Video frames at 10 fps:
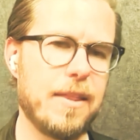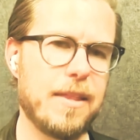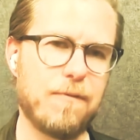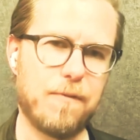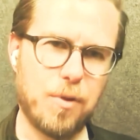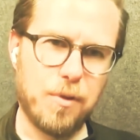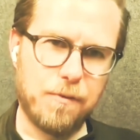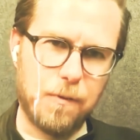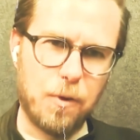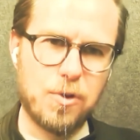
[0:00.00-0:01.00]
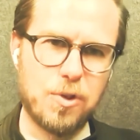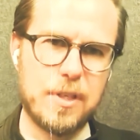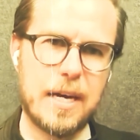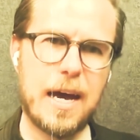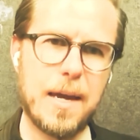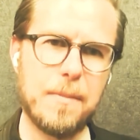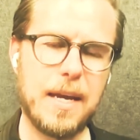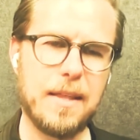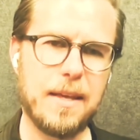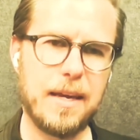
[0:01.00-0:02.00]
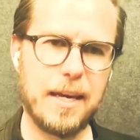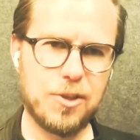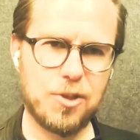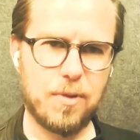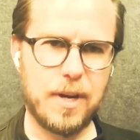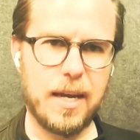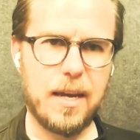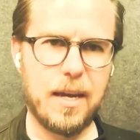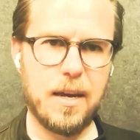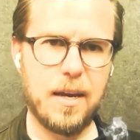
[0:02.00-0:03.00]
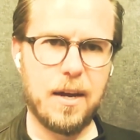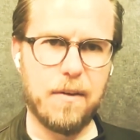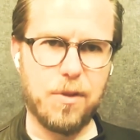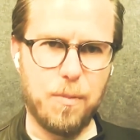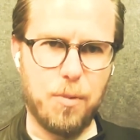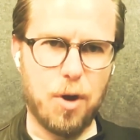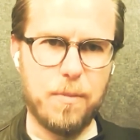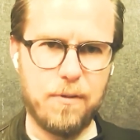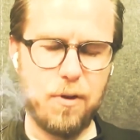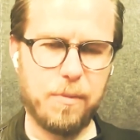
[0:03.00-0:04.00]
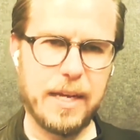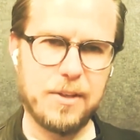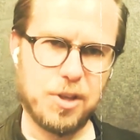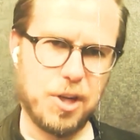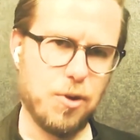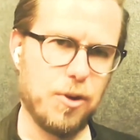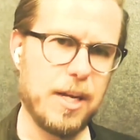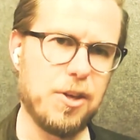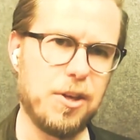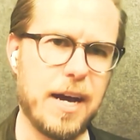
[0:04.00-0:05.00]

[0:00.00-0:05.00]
that for the first time in the history of the Department of Homeland Security in the